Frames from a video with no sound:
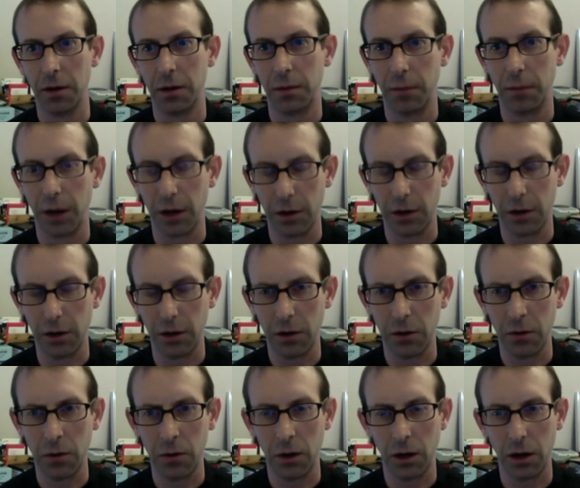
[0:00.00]

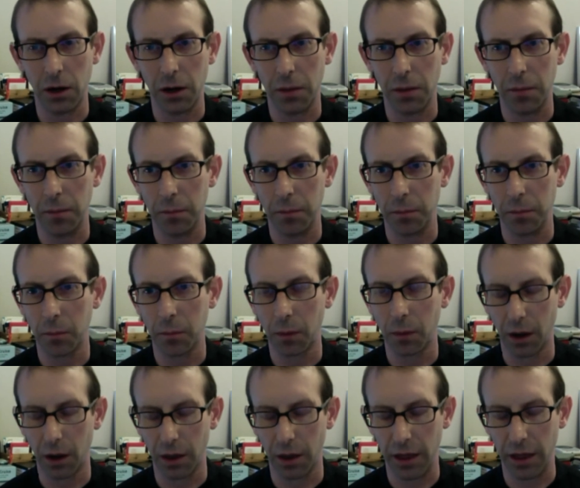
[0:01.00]
know,
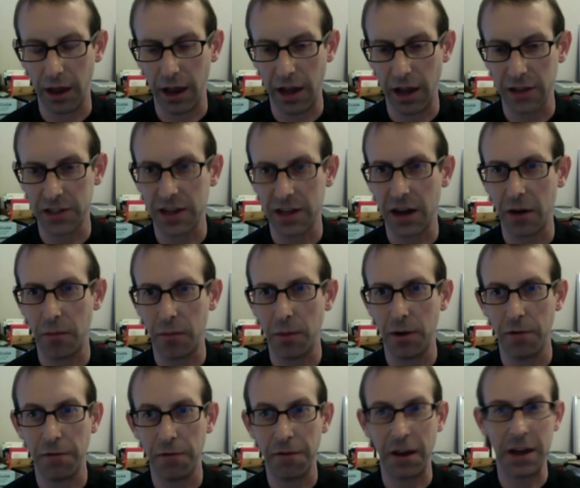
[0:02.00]
that has now been
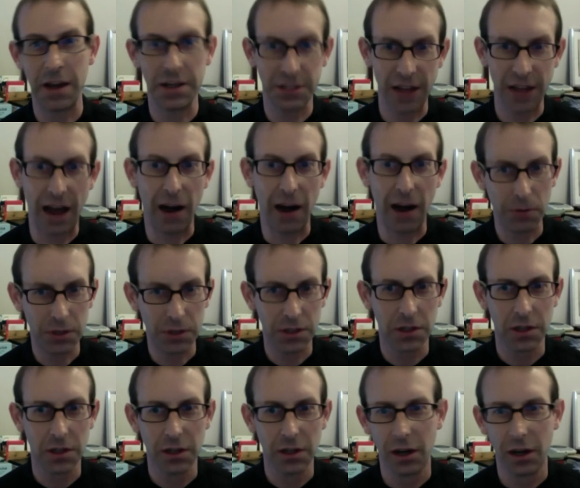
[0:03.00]
phased out.
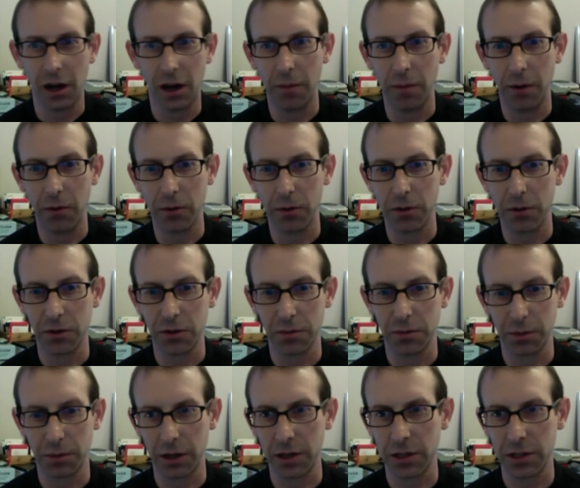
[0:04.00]
It was
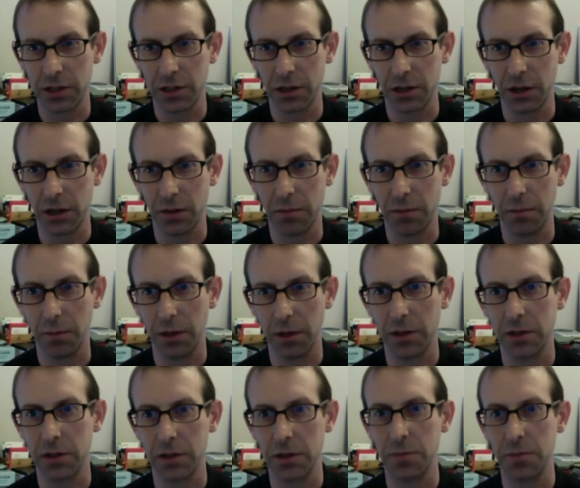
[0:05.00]
replaced.
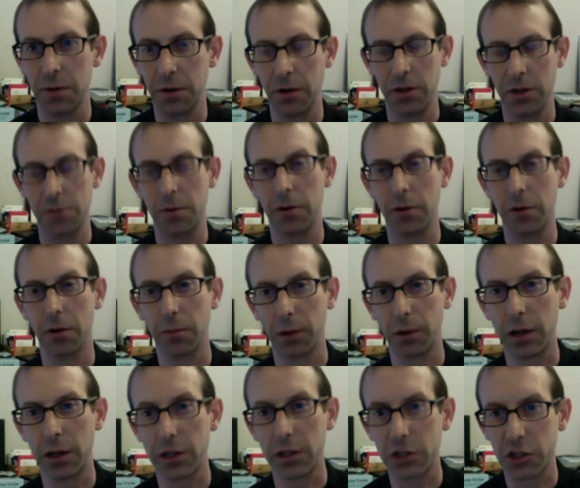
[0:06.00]
It's been
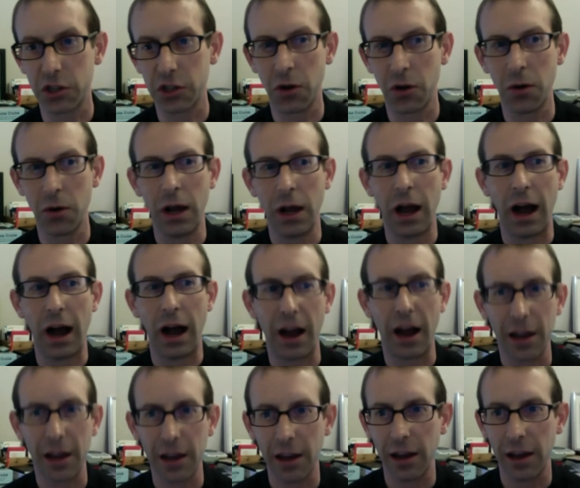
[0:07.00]
replaced. So
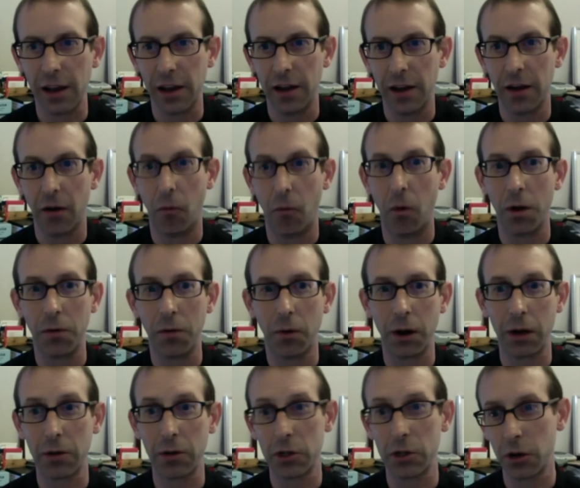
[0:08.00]
what I
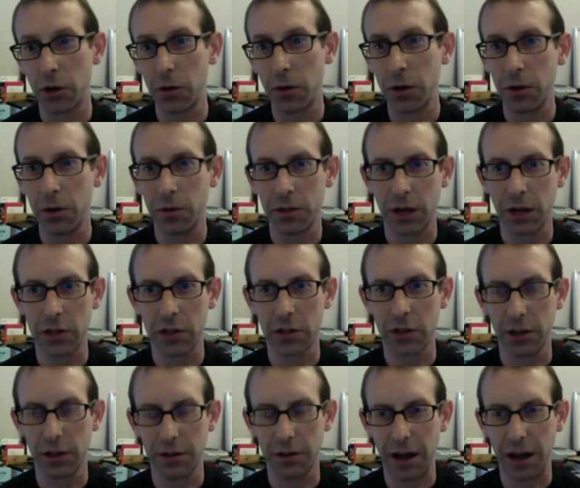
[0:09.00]
was showing you is
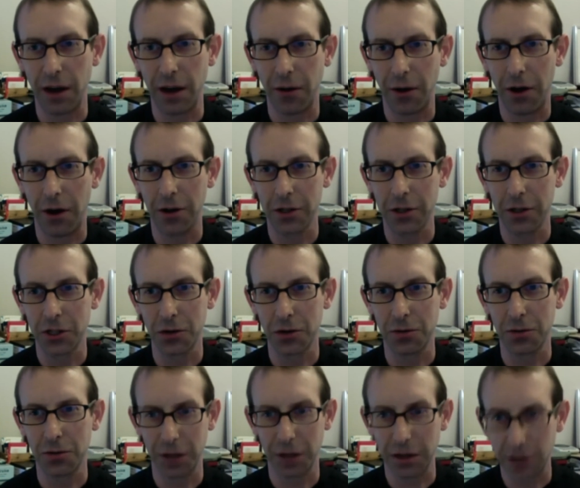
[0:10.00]
actually now
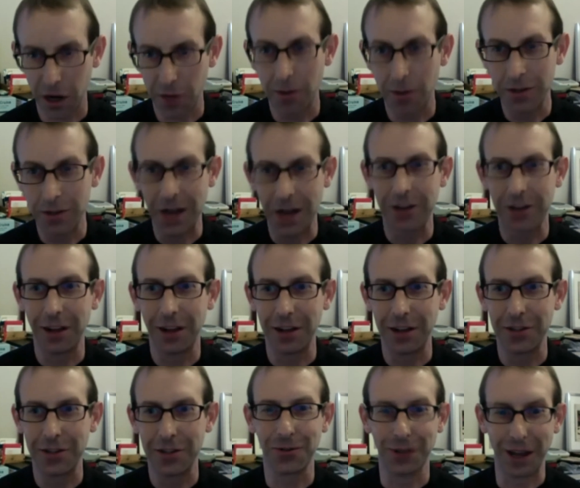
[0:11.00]
also talk about
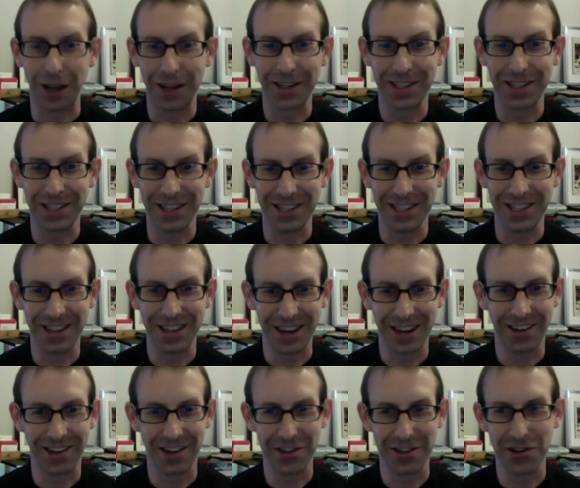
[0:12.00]
technological legacies and
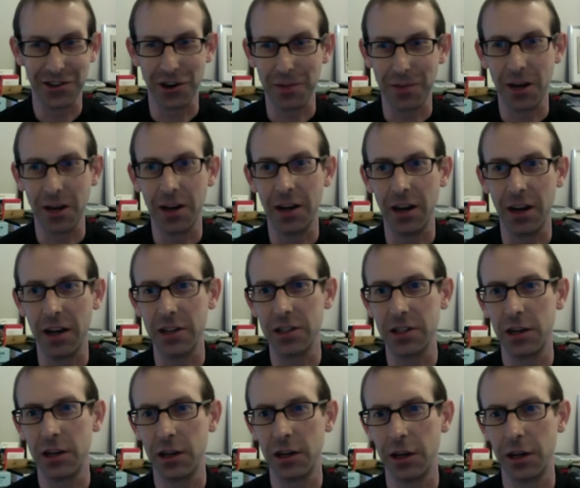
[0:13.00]
technological updating is in
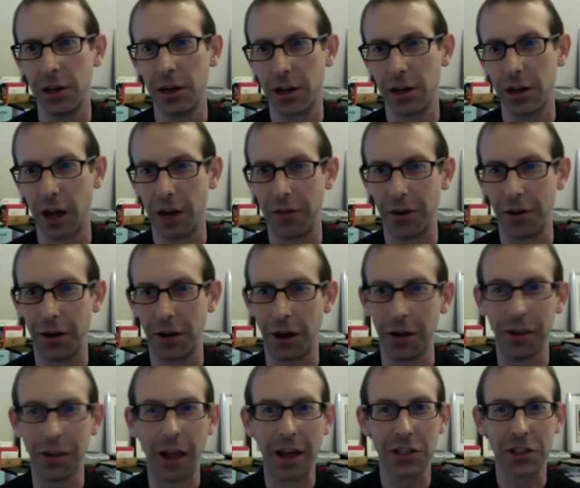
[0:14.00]
a kind of a
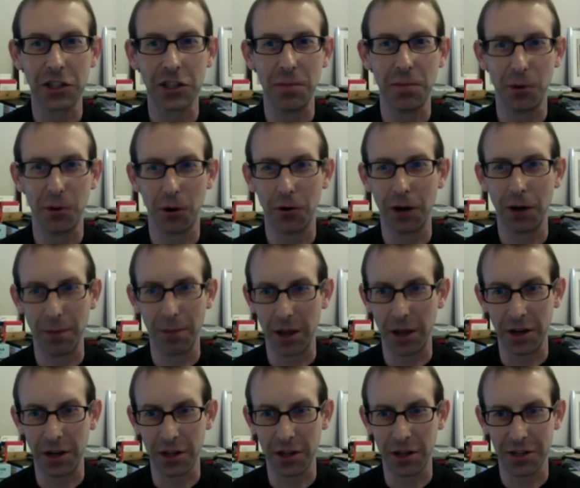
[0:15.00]
legacy program that
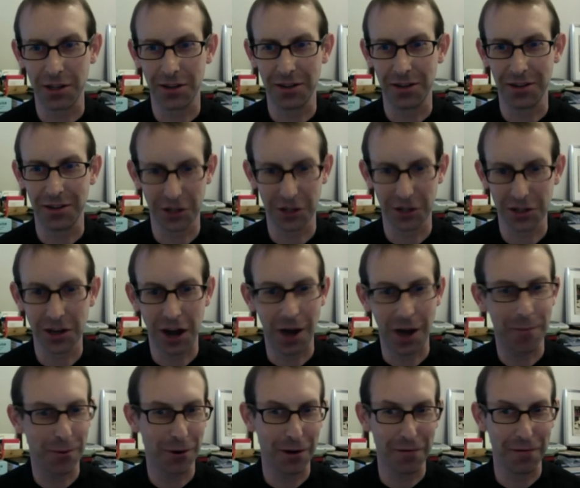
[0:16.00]
doesn't
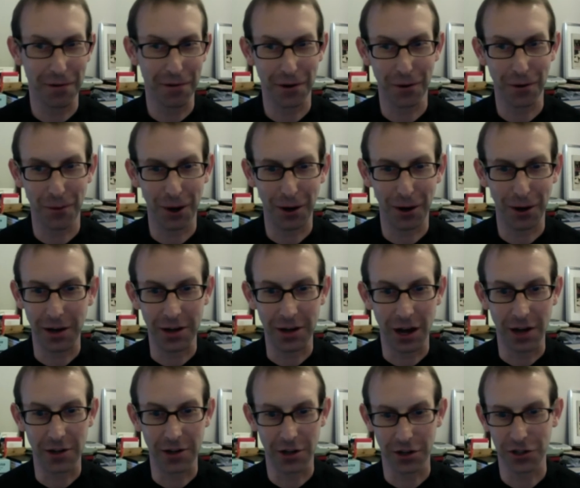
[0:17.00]
operate very well on
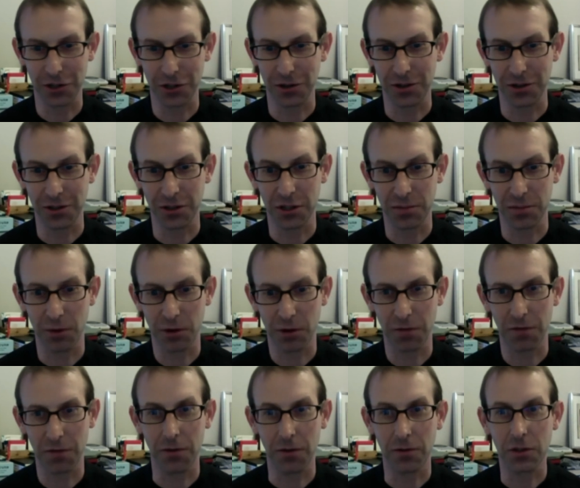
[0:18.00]
touchscreens and
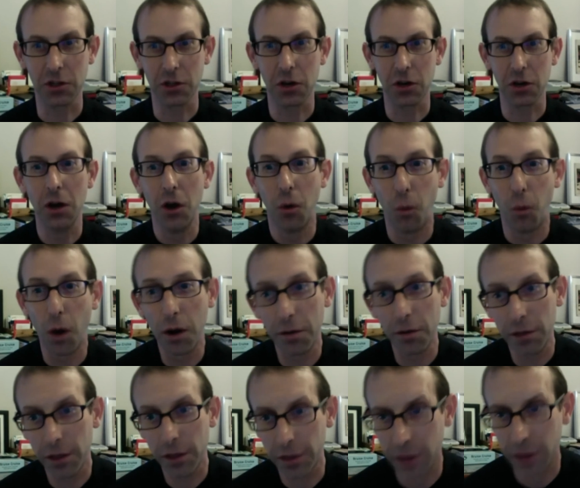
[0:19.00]
smartphones. So one of
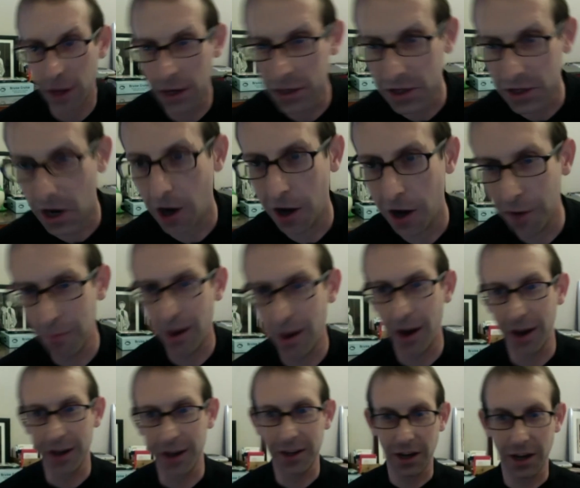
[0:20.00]
the things on
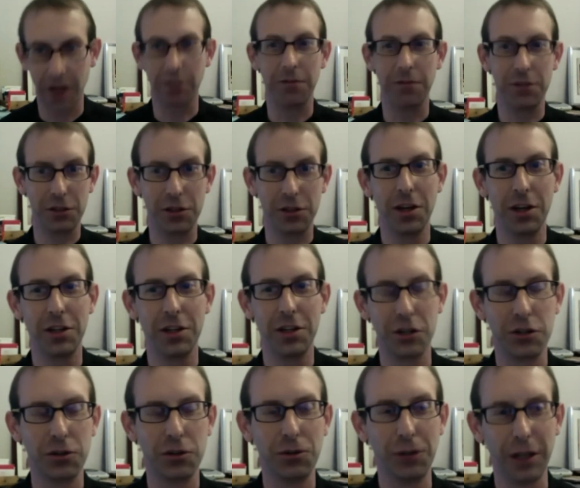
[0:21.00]
my kind of
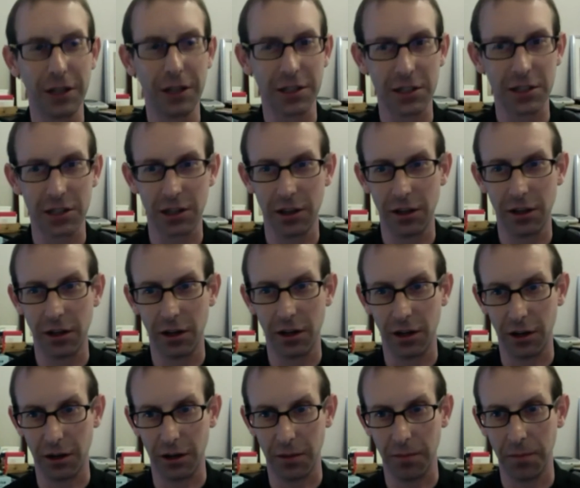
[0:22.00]
to-do list in
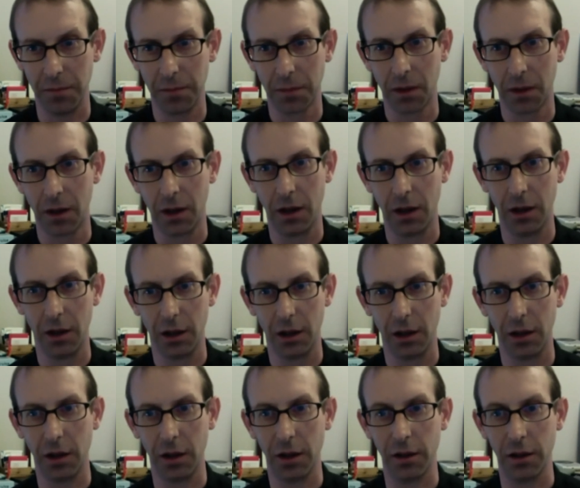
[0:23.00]

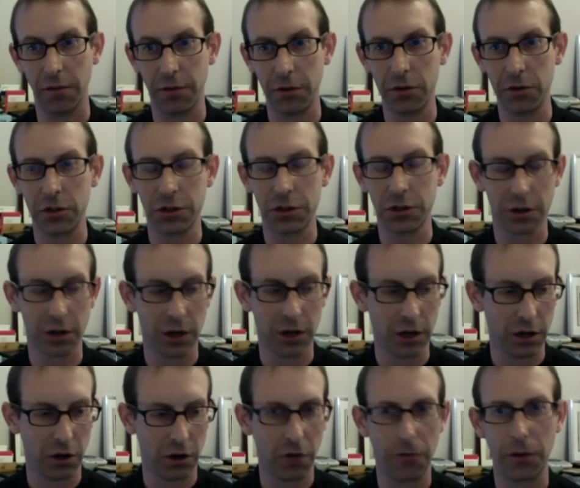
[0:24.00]
the future,
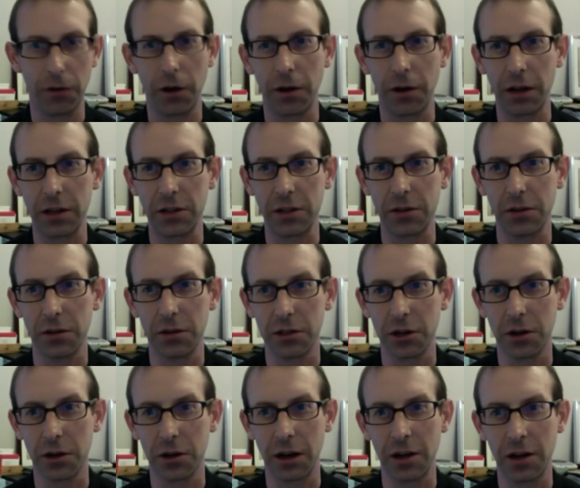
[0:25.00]
hopefully I'll
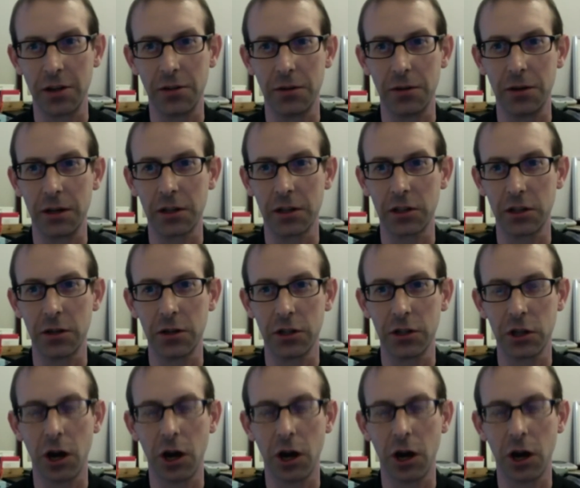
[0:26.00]
start getting to it next year, is to